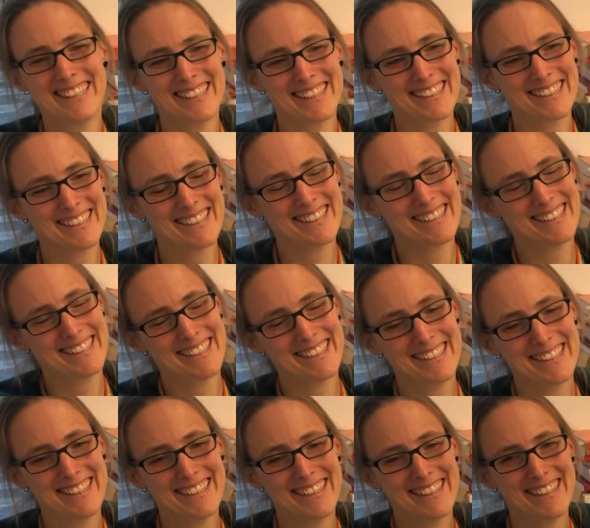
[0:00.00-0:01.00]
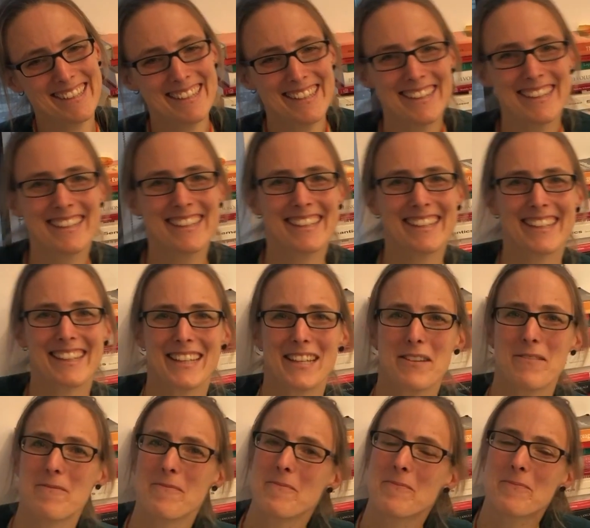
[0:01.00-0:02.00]
So what's this project all
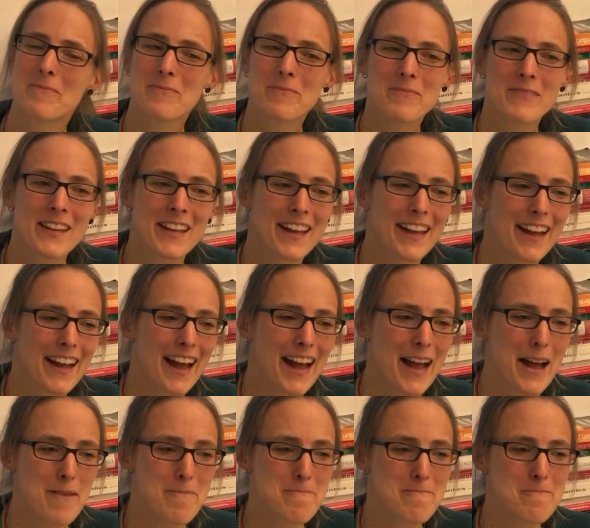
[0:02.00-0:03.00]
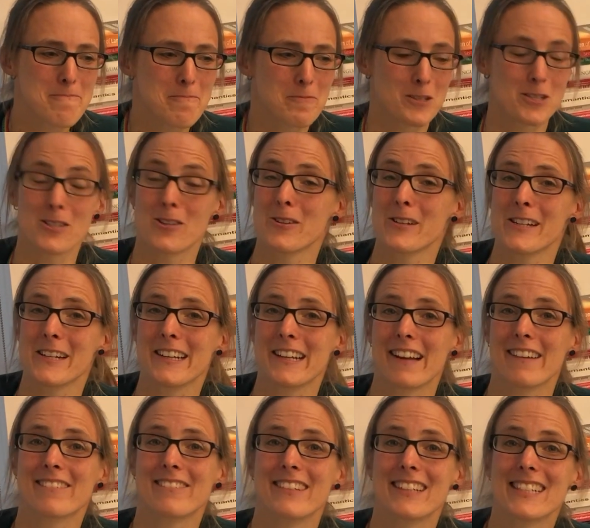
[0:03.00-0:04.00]
about? We're studying
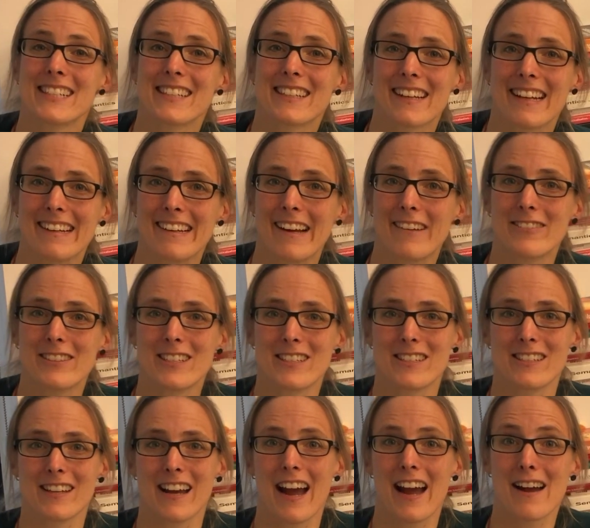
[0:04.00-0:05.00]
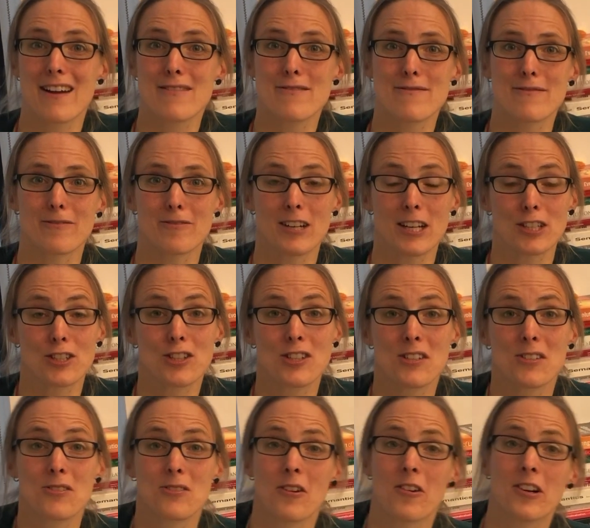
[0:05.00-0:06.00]
language, and languages have
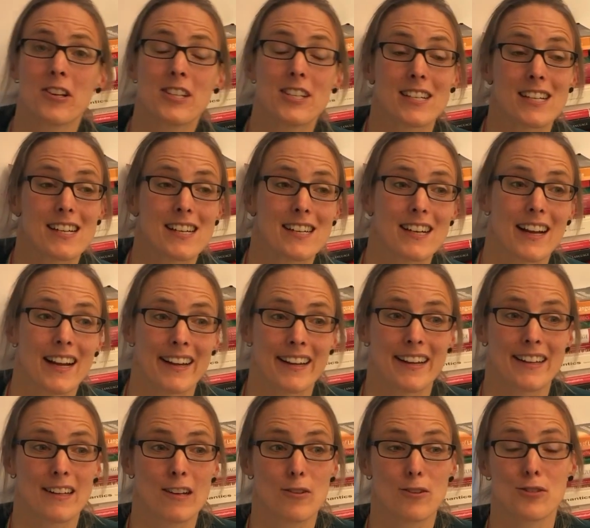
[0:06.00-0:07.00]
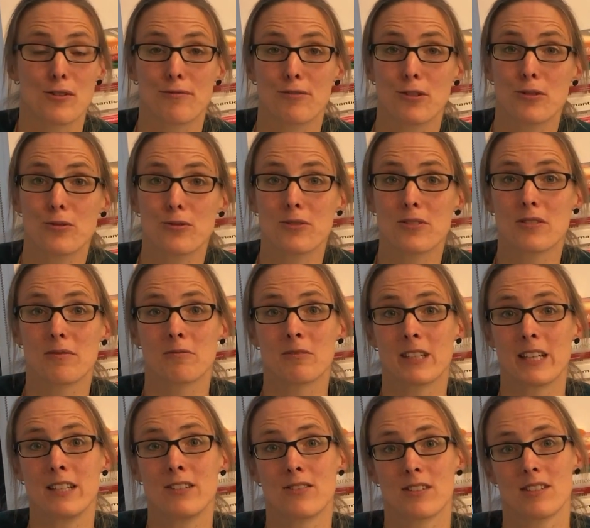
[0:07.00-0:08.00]
rich structure and lots of rules.
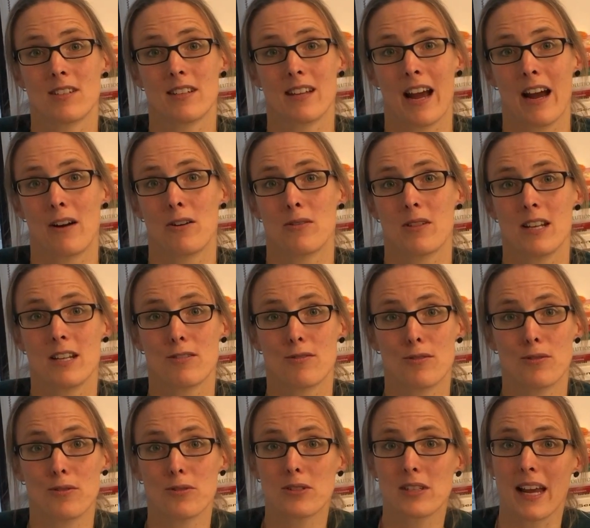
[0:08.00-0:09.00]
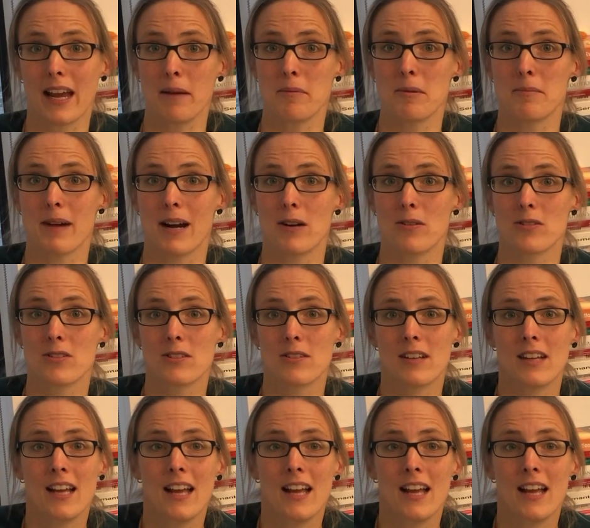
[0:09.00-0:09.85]
We're interested how these rules came about.